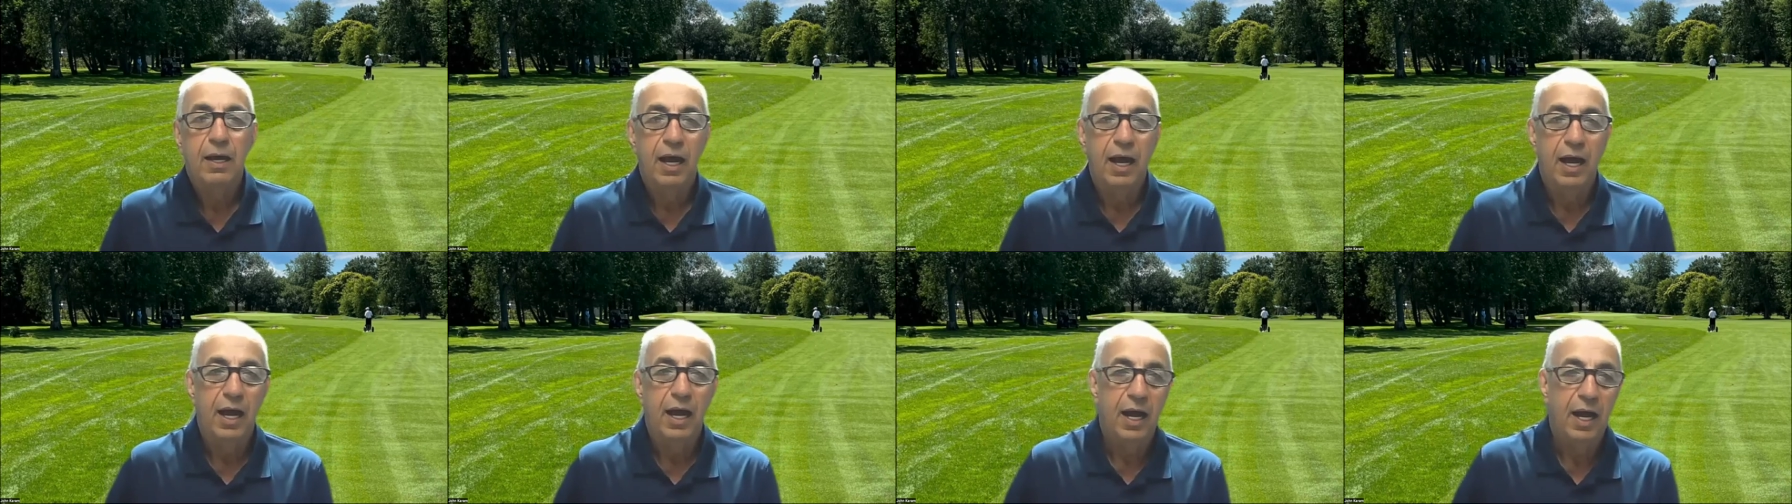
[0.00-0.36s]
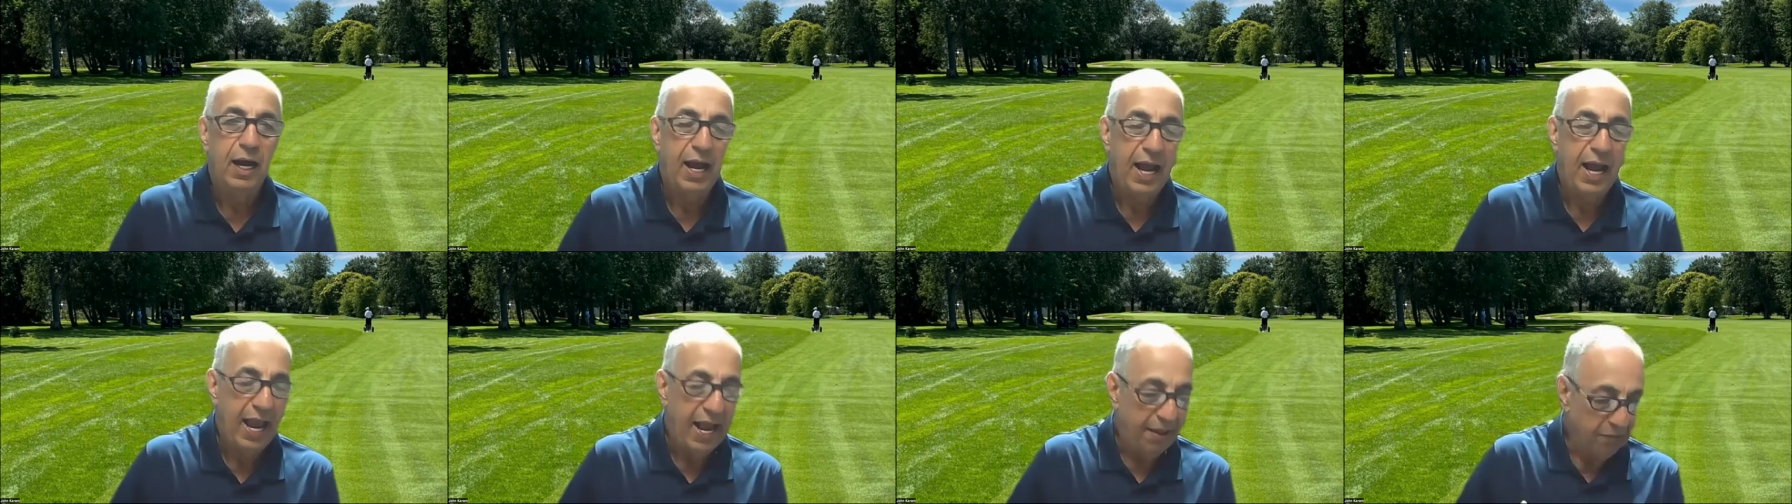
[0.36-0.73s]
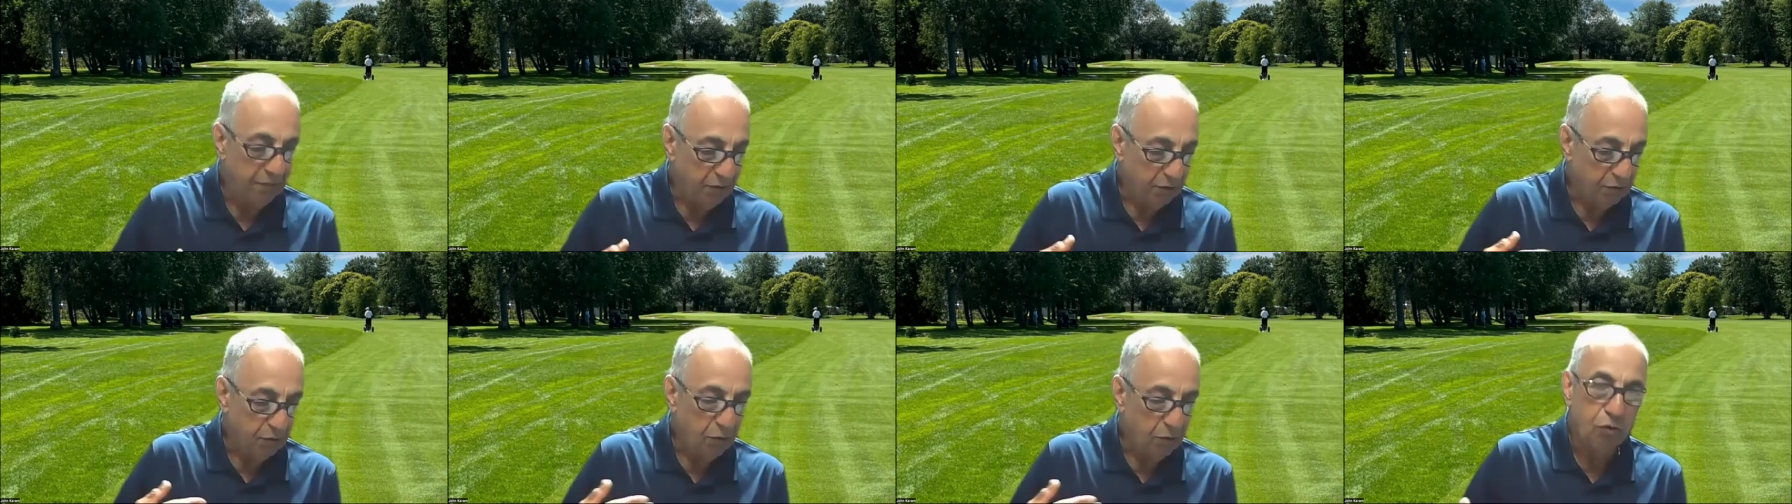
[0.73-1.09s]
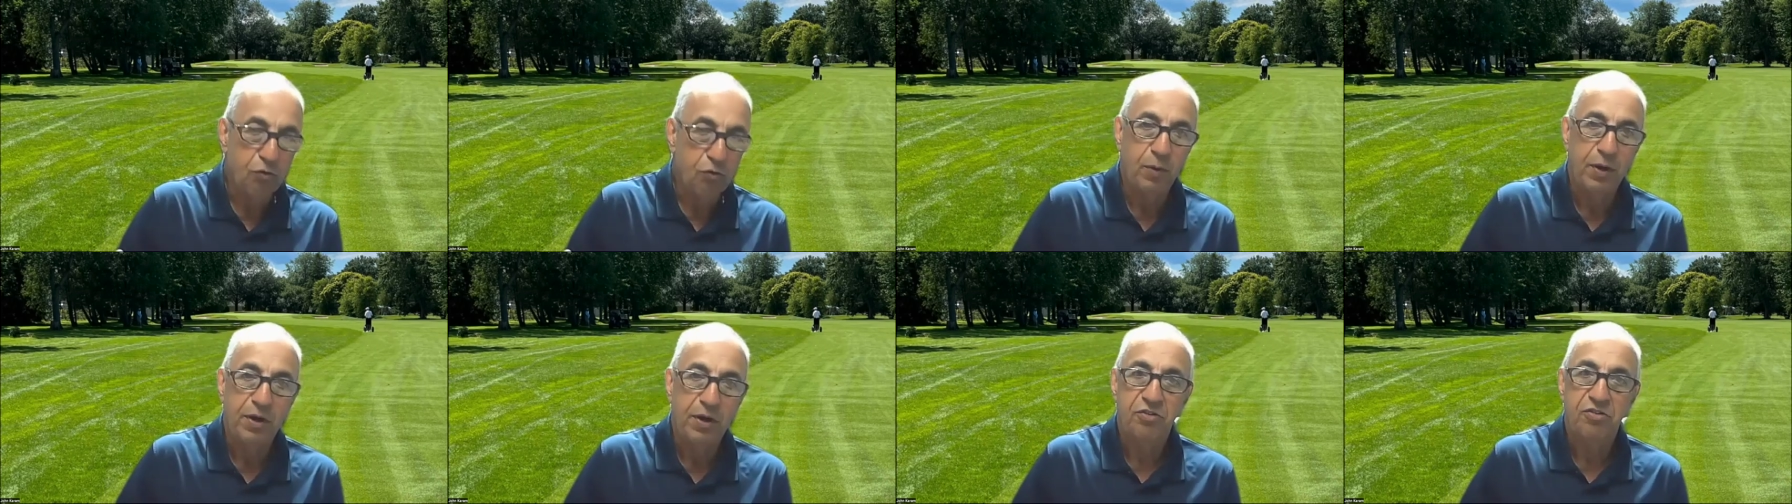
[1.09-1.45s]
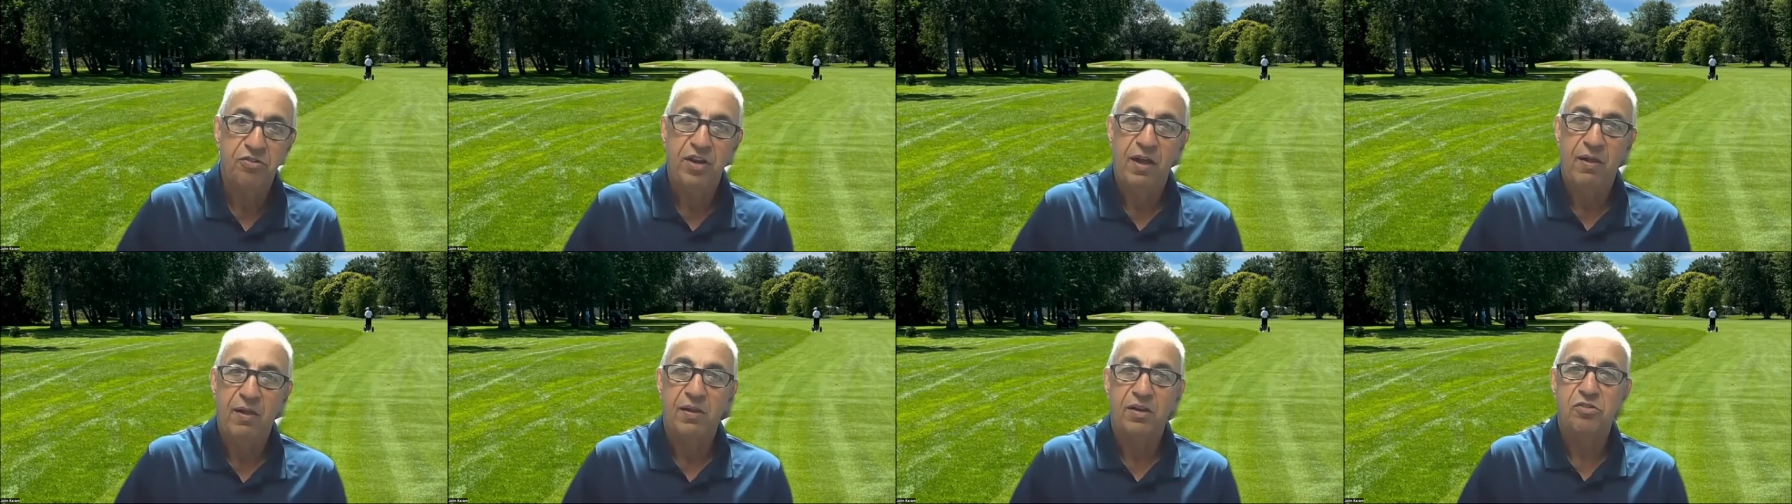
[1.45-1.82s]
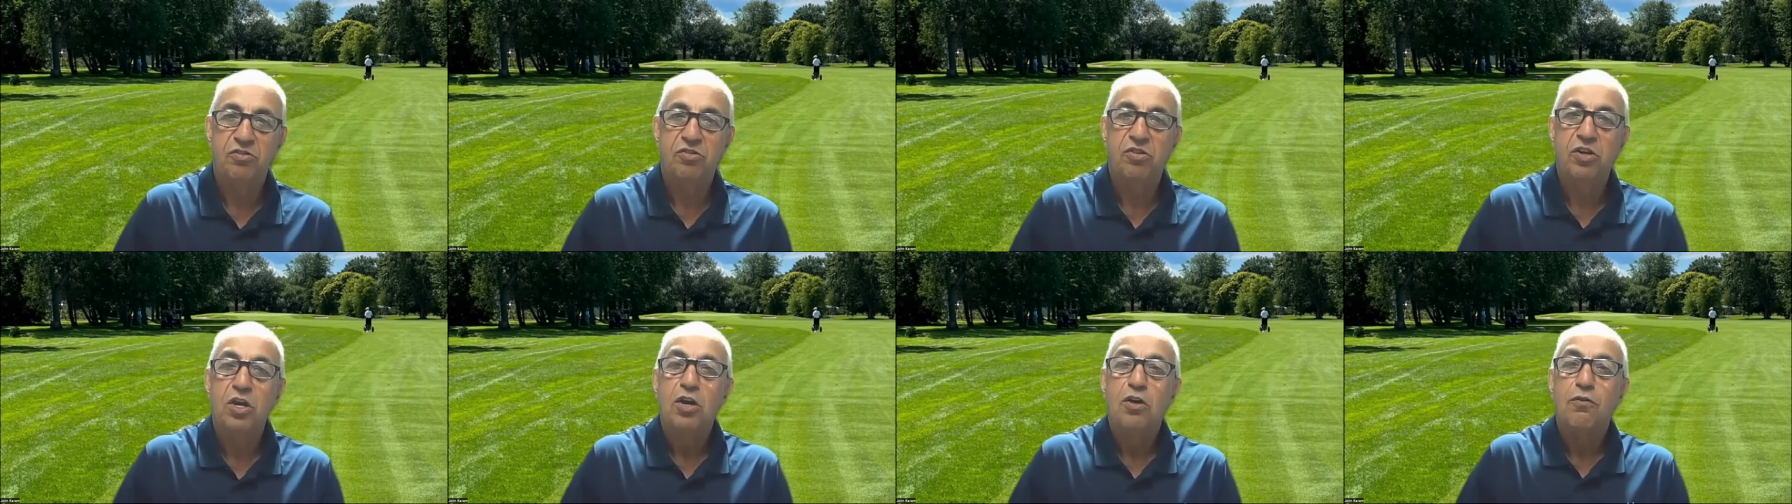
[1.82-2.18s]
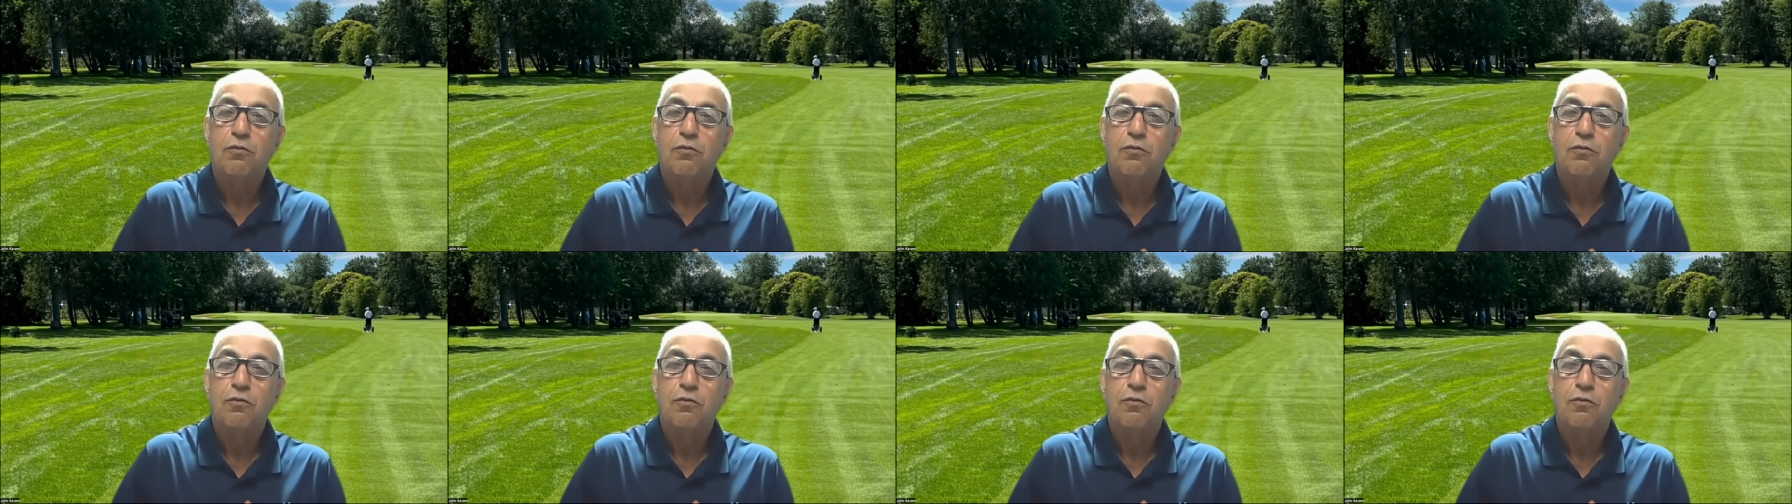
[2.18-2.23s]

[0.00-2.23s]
uh, and the gross ringer challenge,